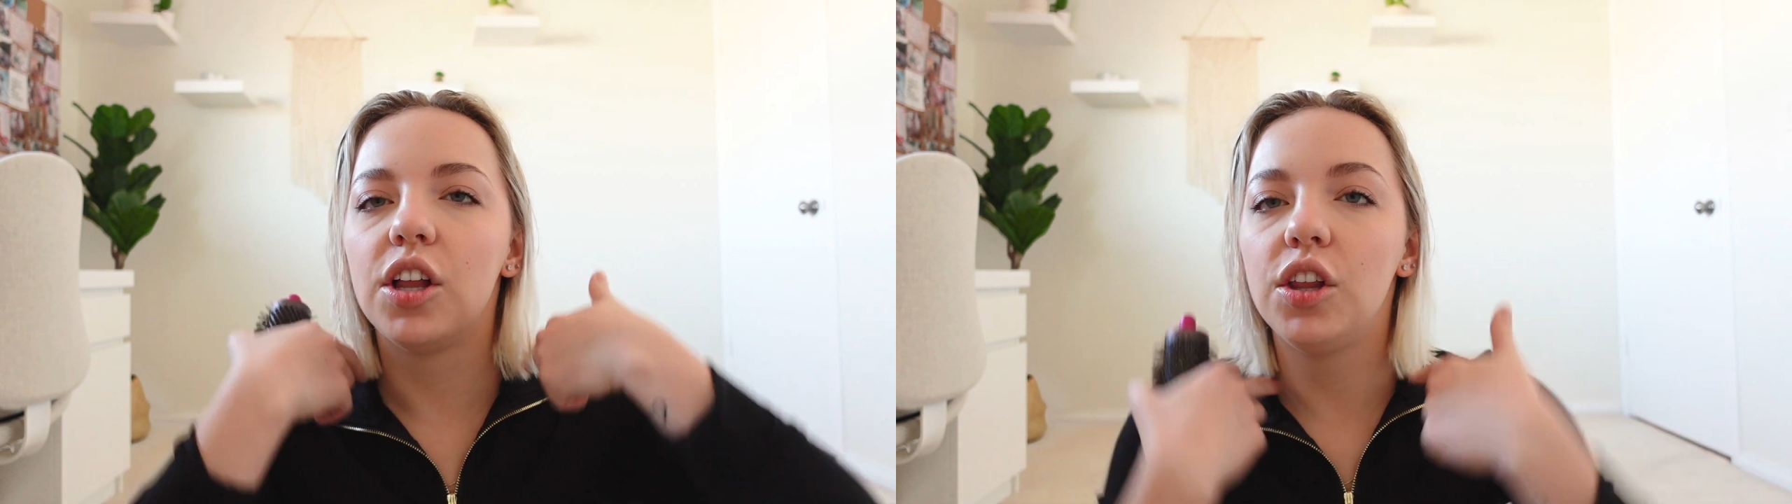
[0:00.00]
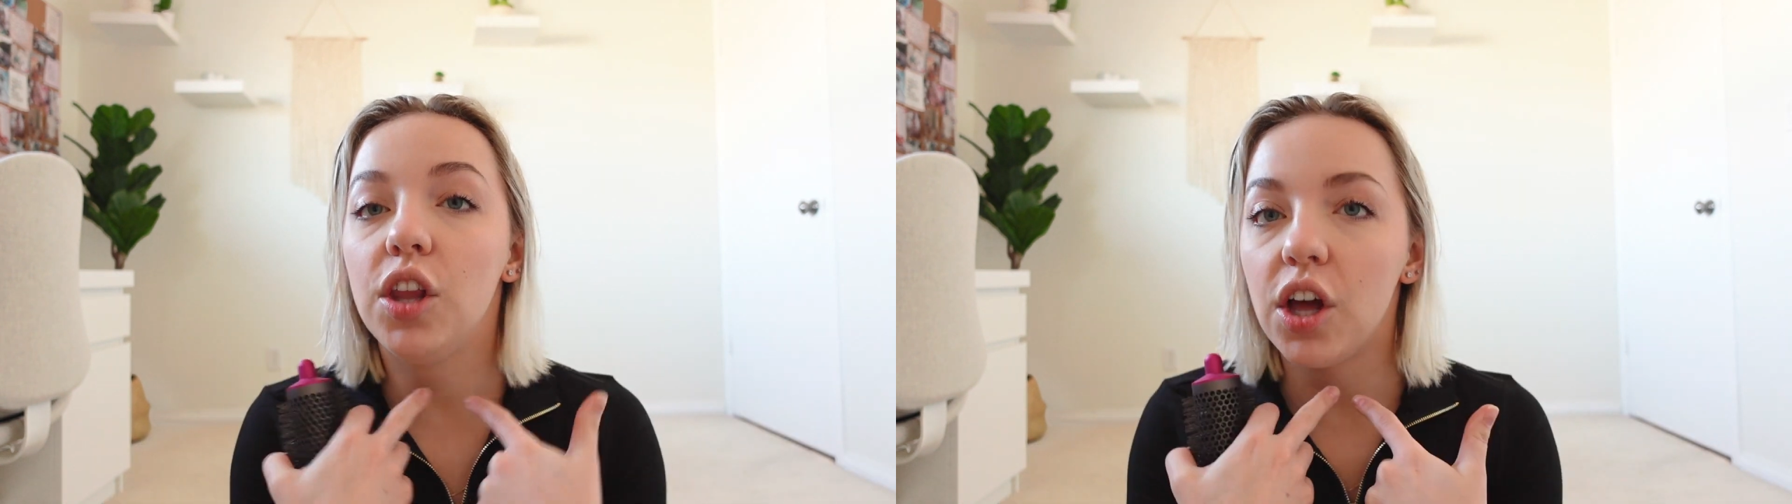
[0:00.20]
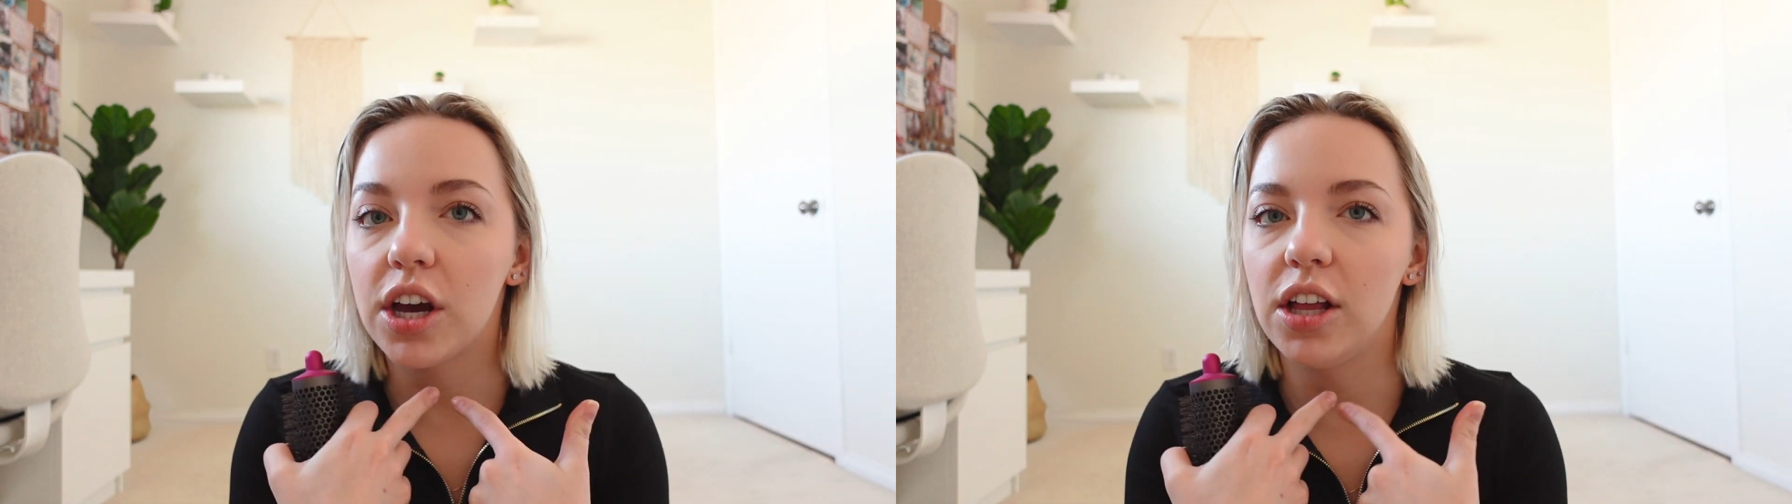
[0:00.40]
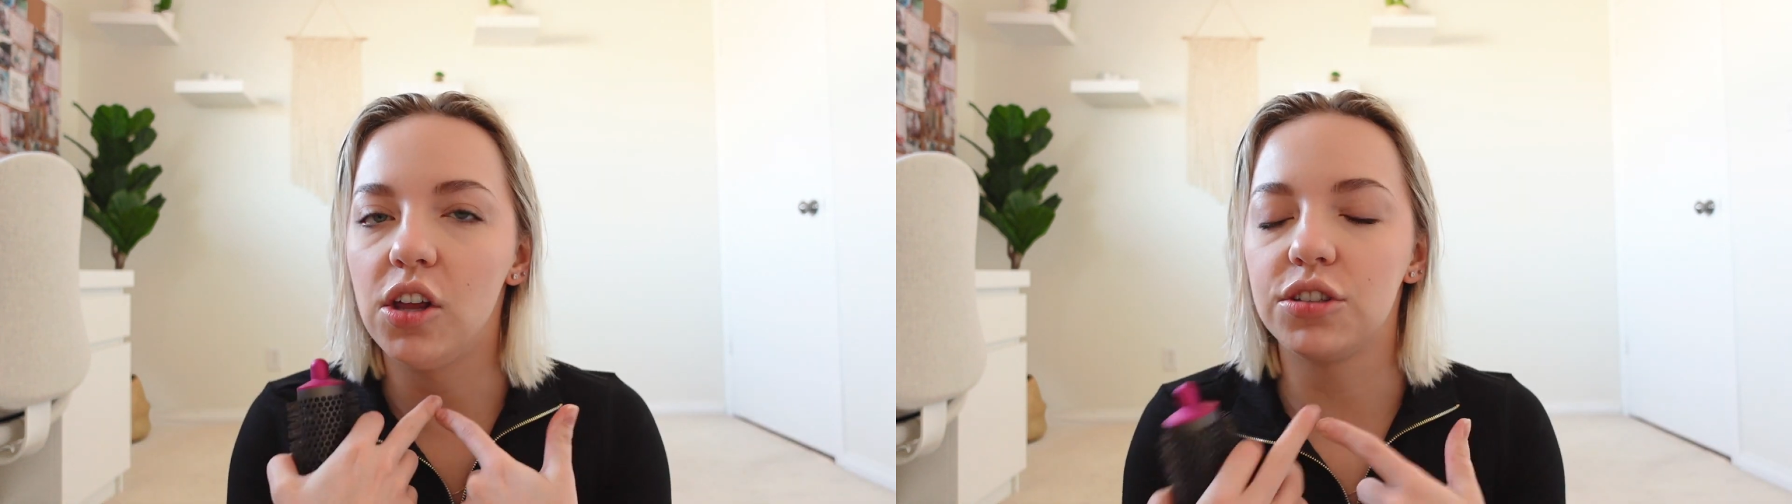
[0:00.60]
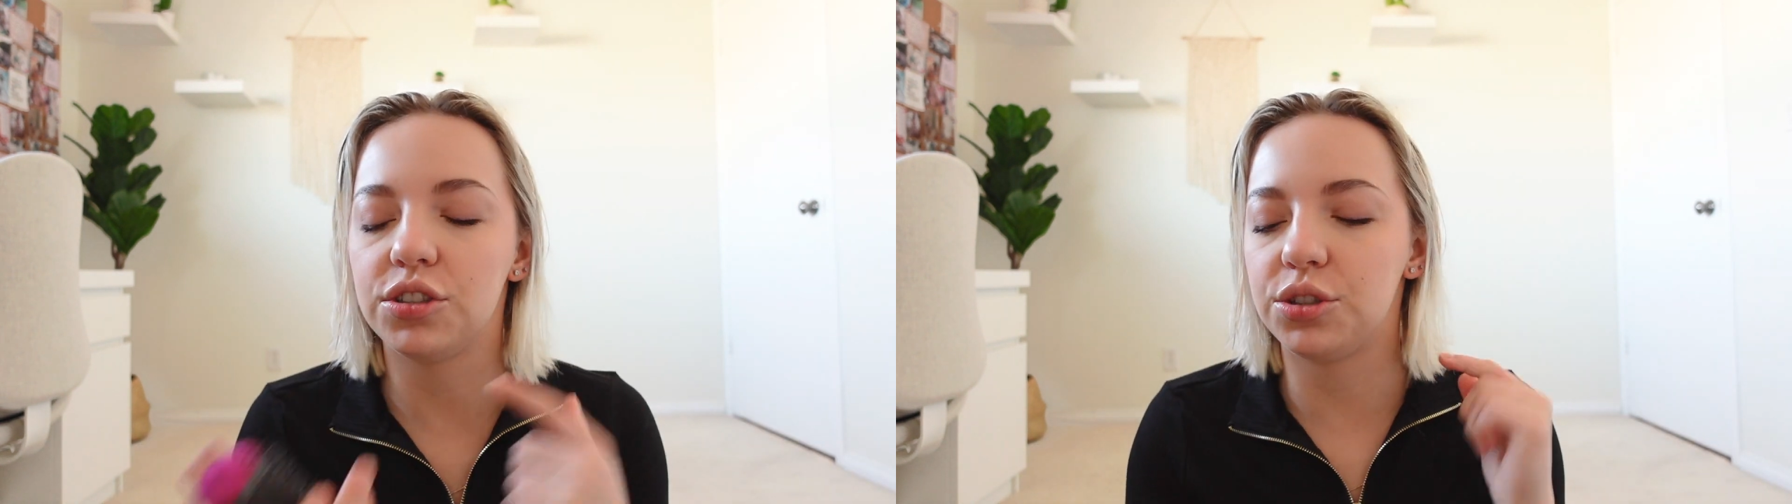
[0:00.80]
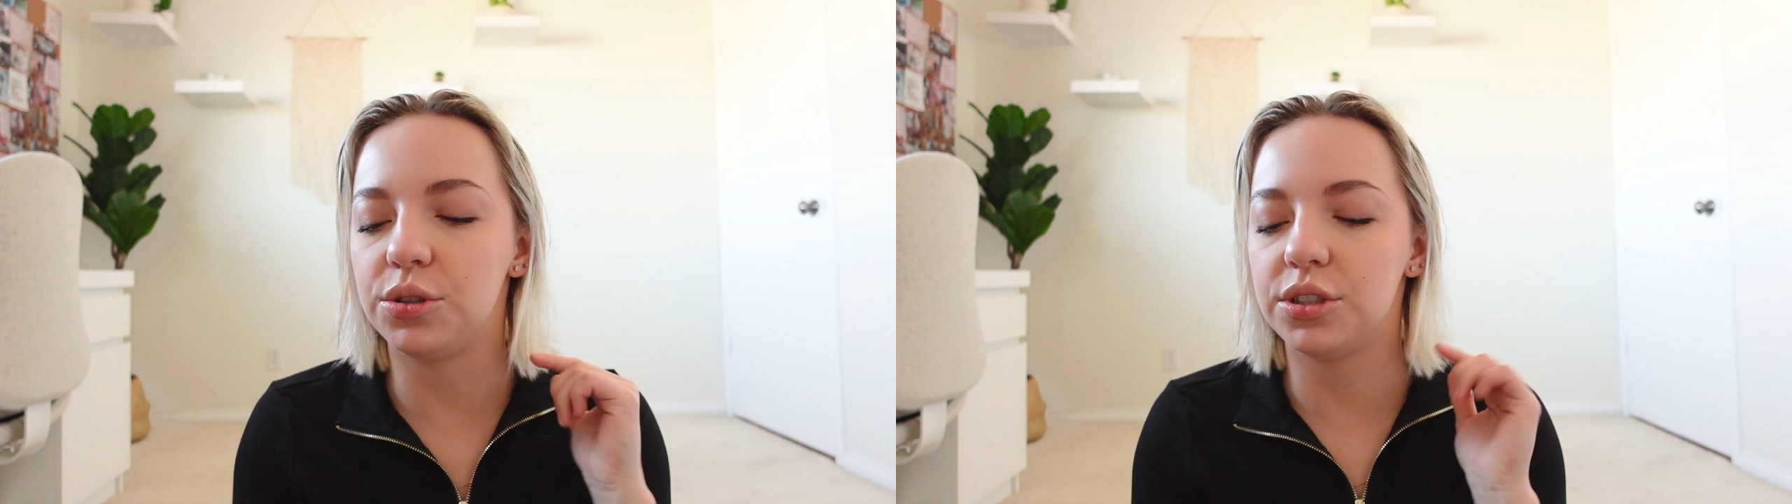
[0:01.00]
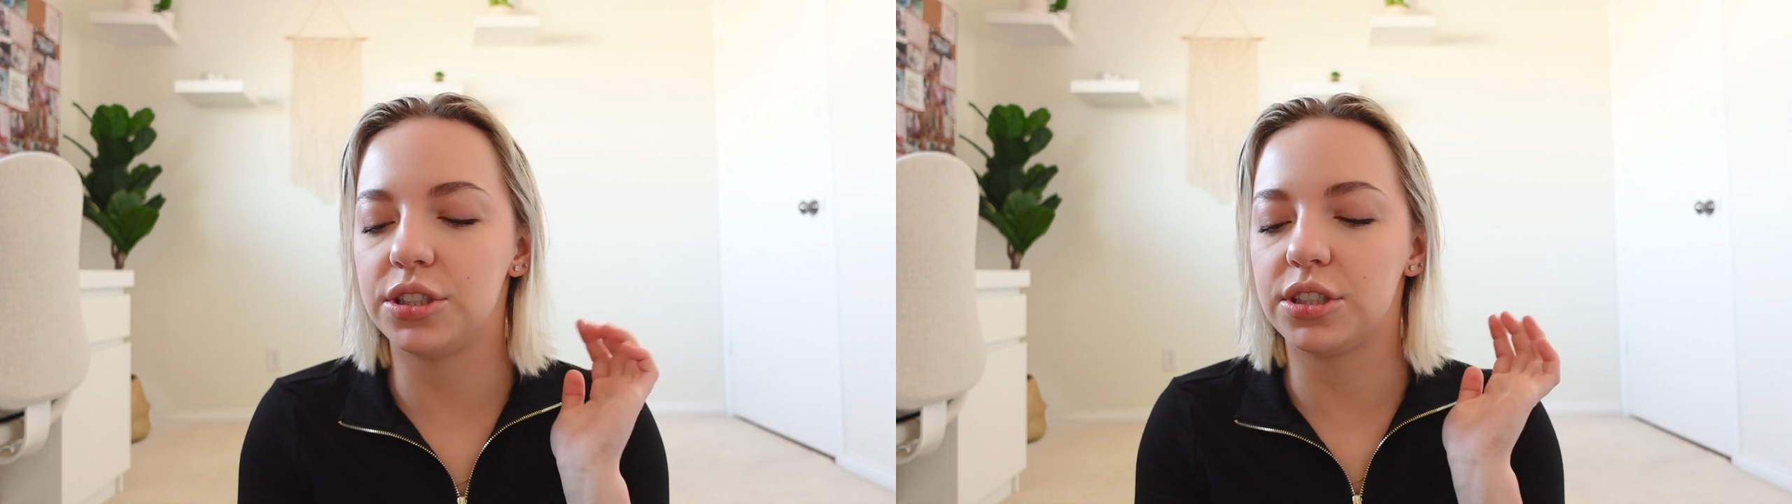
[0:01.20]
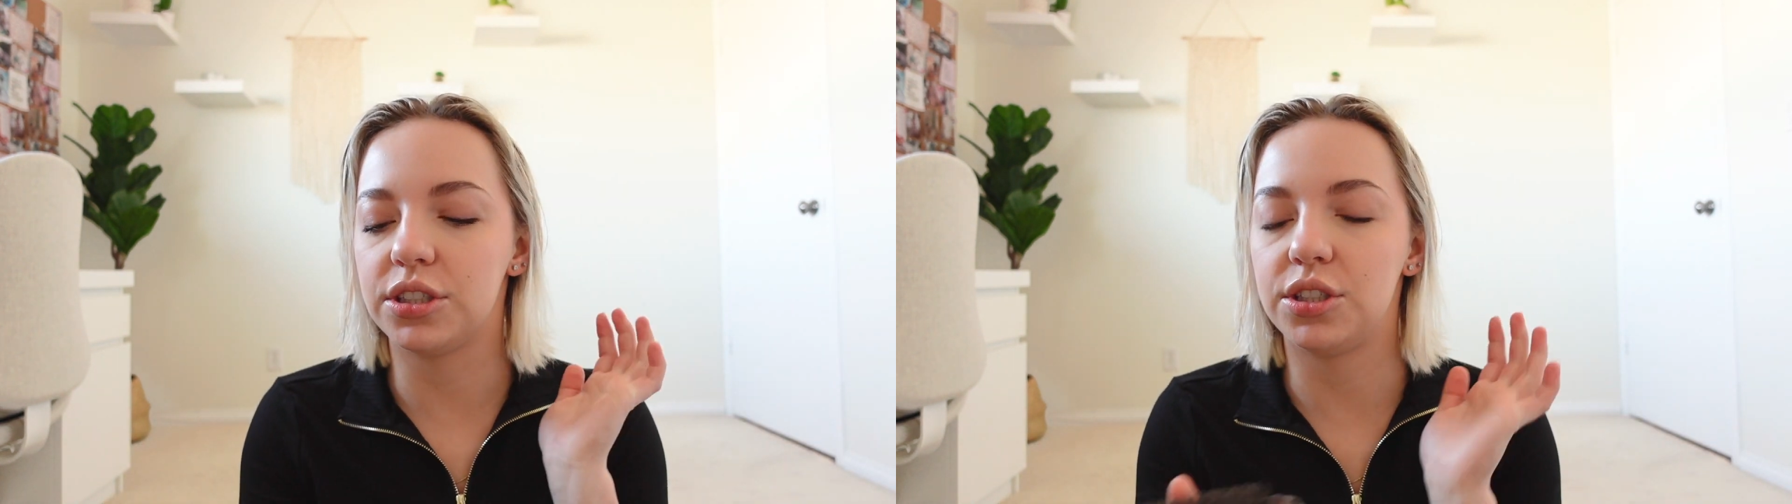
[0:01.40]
look along the shoulders.